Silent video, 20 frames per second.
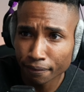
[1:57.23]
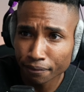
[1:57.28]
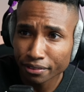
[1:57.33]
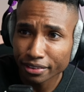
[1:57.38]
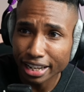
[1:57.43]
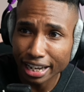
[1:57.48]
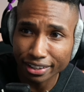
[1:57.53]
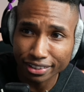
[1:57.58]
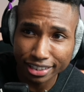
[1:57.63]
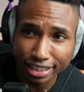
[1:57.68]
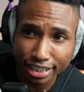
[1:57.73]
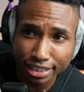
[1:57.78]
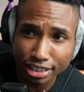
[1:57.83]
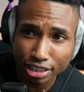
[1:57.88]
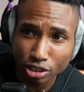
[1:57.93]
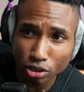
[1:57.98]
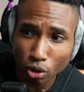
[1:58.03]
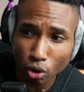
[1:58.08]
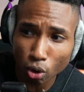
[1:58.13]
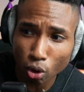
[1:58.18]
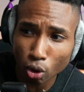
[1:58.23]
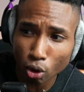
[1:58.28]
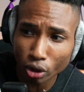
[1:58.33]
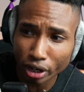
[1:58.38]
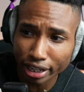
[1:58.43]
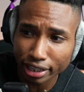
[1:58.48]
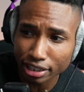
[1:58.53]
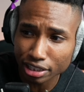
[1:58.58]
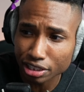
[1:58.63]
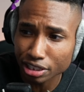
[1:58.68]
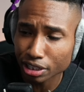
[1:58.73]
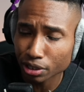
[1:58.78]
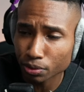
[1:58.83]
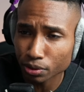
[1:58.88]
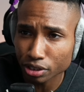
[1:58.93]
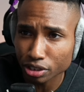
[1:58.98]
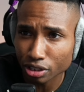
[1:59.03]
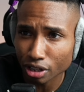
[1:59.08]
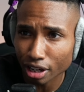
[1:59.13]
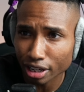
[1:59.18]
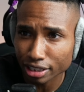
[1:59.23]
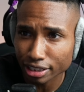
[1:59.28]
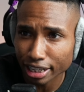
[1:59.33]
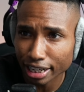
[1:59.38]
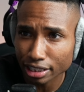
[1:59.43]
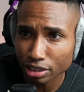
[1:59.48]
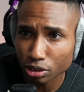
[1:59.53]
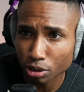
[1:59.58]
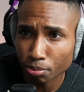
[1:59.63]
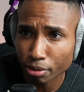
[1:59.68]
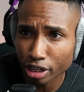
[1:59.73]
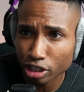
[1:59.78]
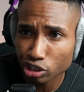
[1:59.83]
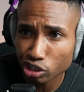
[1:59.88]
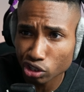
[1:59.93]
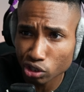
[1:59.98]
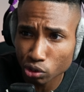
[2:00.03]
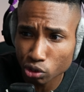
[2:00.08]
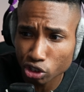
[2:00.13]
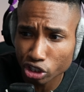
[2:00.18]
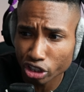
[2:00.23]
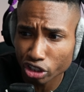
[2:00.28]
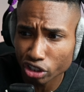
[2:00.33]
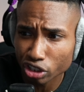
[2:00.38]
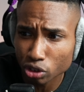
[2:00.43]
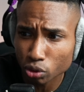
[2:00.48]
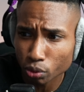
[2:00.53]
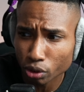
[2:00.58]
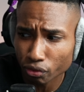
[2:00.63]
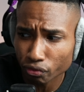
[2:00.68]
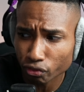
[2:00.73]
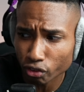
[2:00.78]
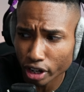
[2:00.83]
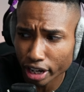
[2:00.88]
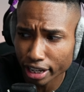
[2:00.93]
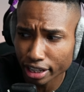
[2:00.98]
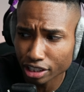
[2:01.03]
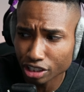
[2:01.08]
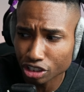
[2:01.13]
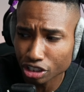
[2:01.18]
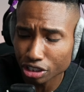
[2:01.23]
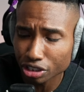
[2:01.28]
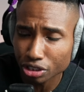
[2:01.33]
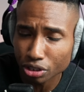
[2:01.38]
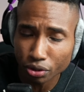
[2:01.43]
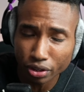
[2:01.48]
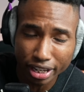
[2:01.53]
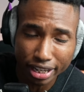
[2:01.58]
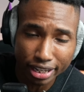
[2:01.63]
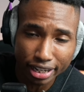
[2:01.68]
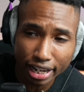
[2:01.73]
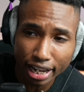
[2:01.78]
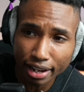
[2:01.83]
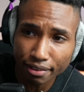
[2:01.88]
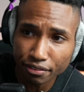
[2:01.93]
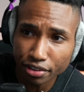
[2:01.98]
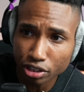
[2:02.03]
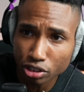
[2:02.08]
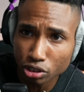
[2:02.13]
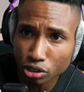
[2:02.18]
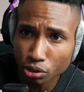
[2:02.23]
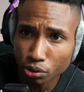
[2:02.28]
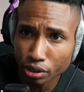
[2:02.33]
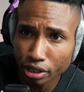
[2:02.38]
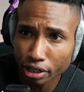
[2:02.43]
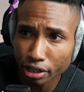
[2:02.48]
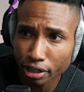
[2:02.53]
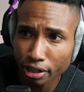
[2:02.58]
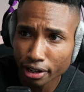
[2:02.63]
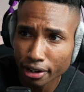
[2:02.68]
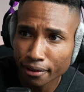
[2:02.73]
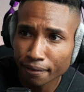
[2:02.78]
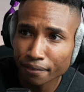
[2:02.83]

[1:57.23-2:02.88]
Now, this is all like the secret sauce, guys. So make sure you share this with a friend just so they can have this too here.